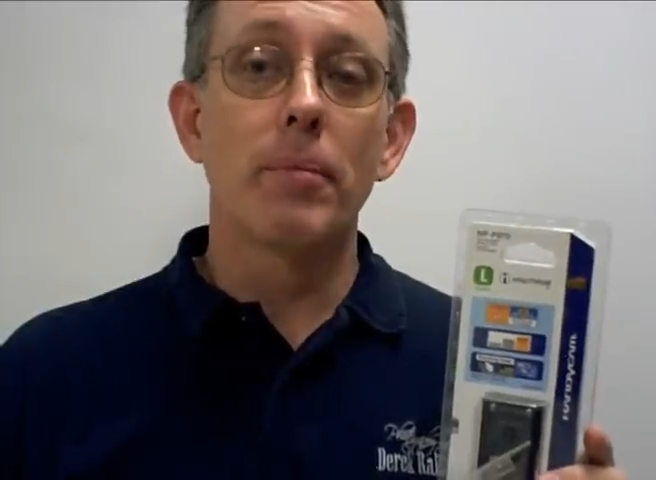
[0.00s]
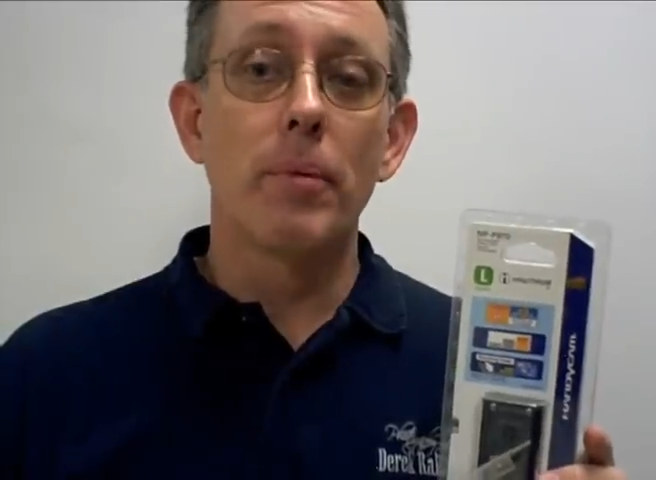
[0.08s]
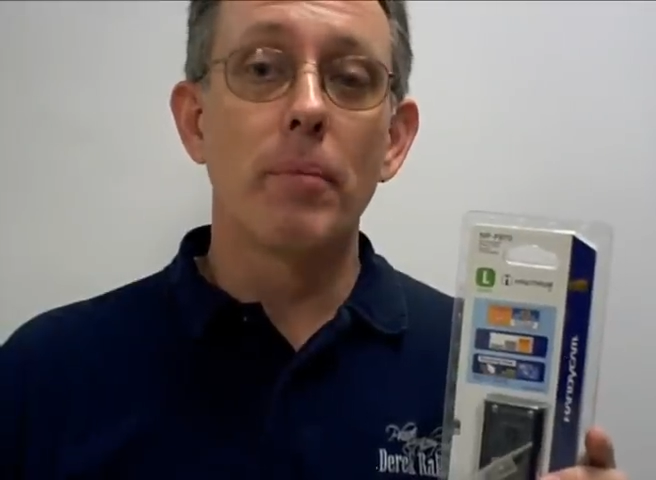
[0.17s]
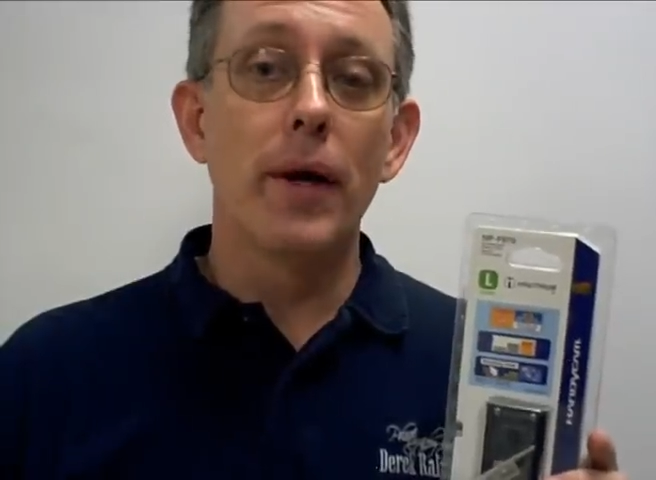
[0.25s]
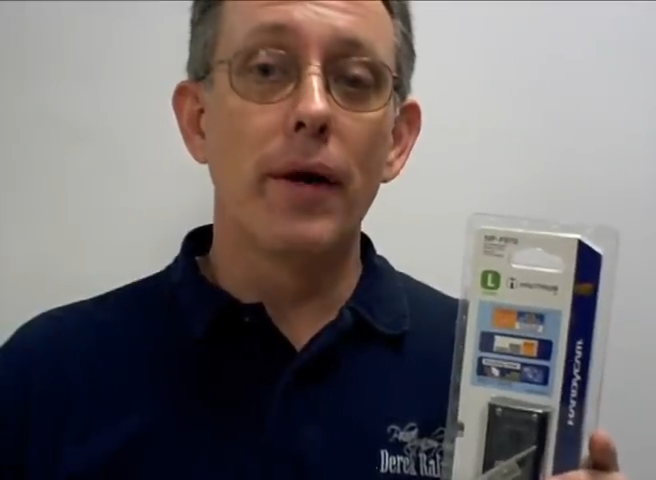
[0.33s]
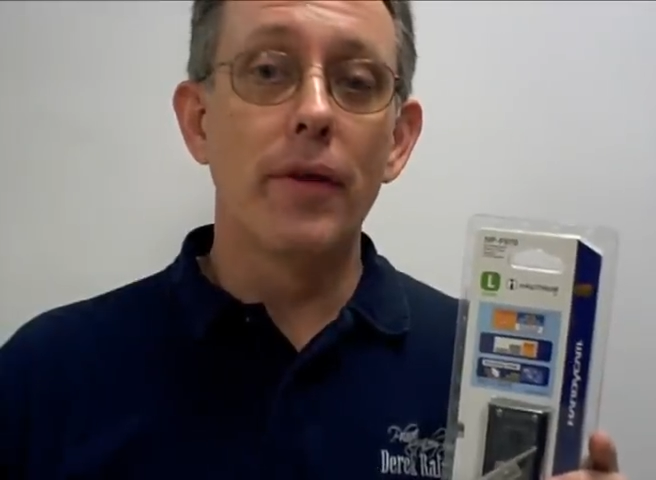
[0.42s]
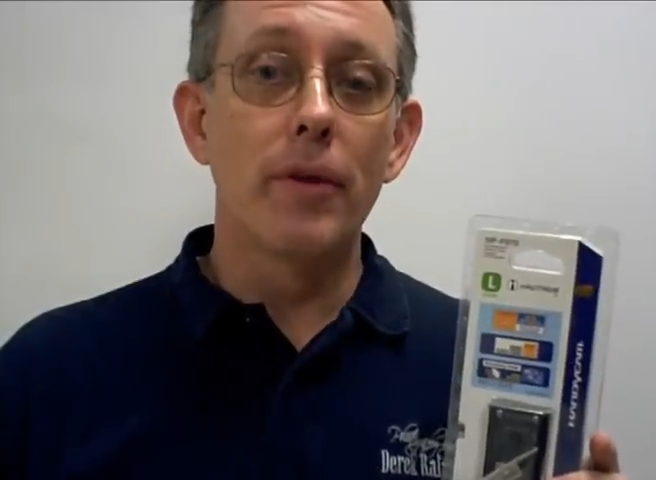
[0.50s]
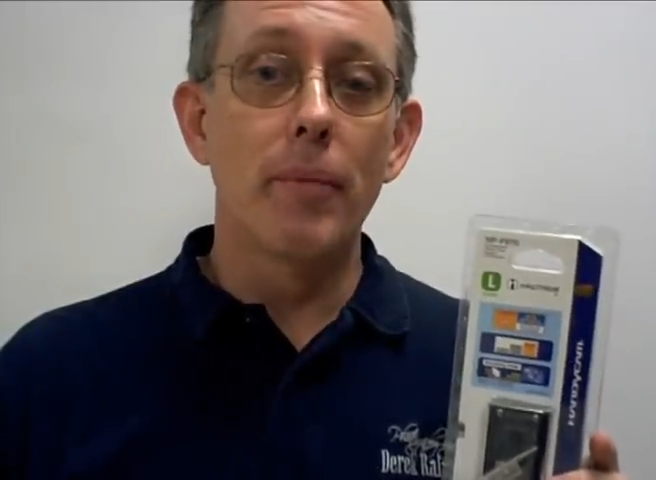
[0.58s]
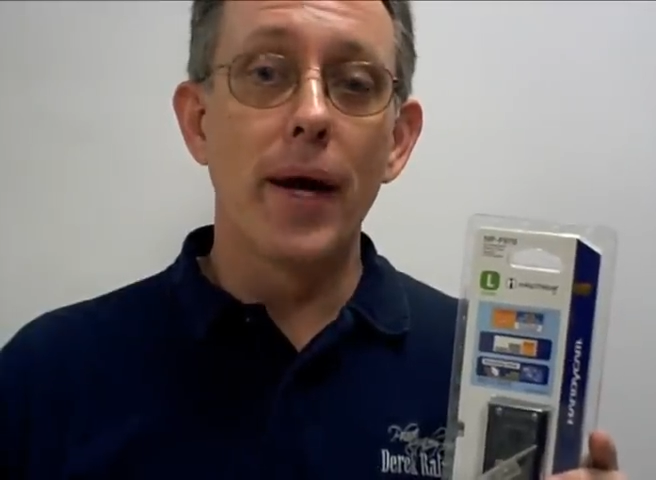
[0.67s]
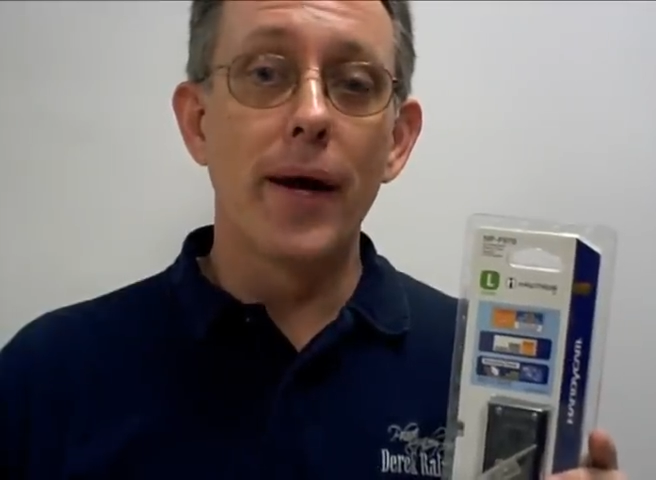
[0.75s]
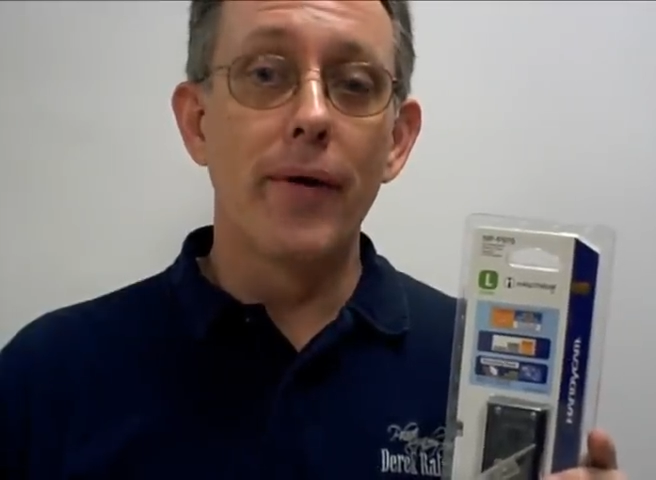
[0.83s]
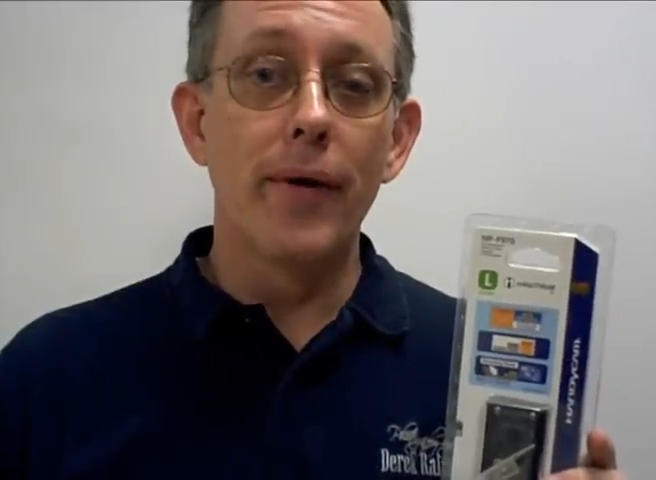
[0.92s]
embedded in the
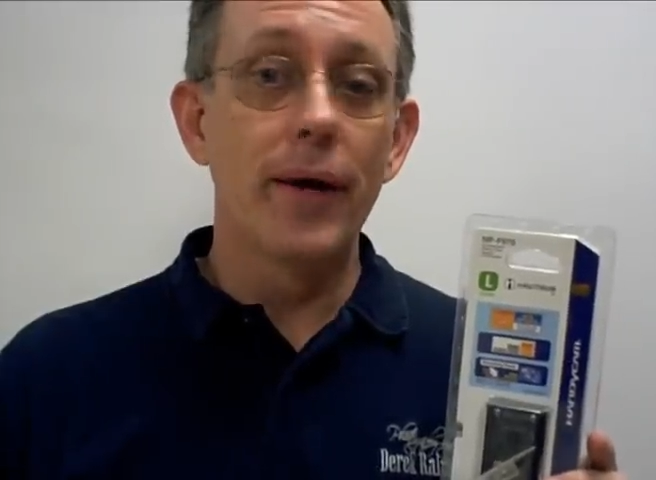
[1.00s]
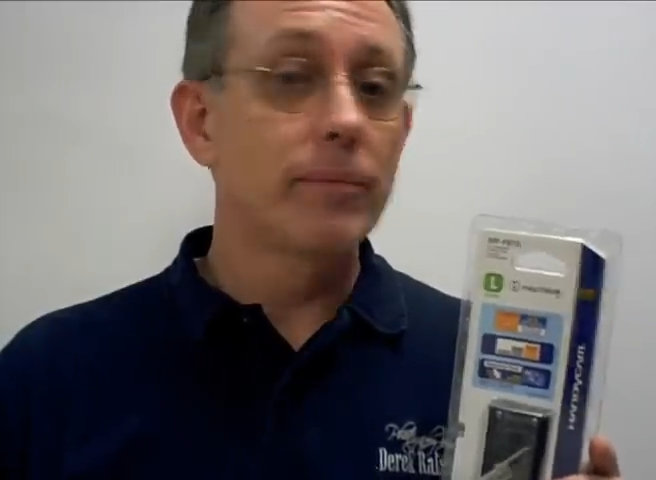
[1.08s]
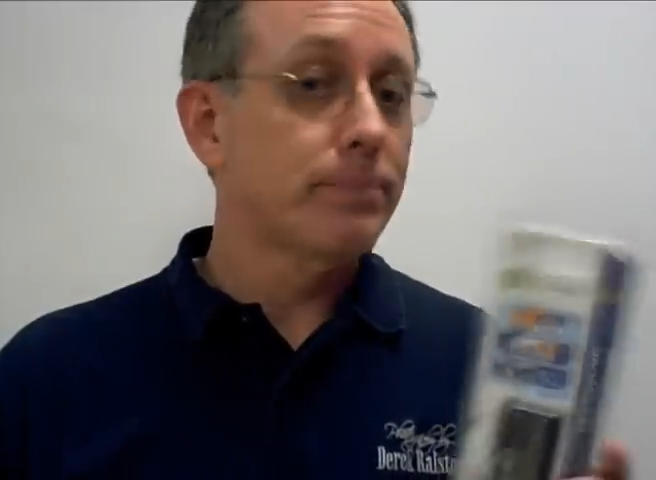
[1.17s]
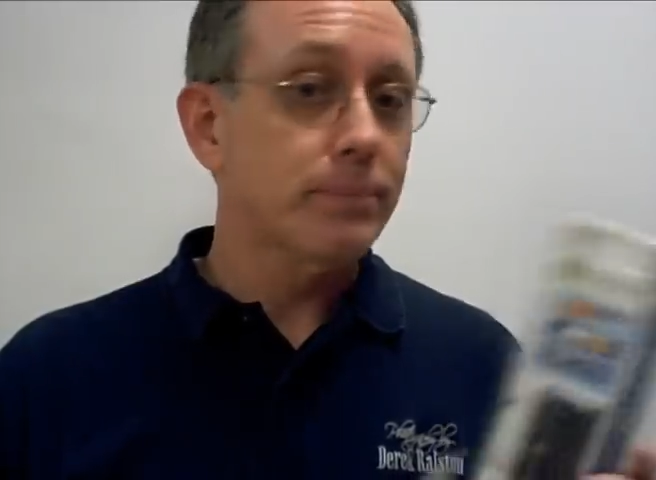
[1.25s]
battery,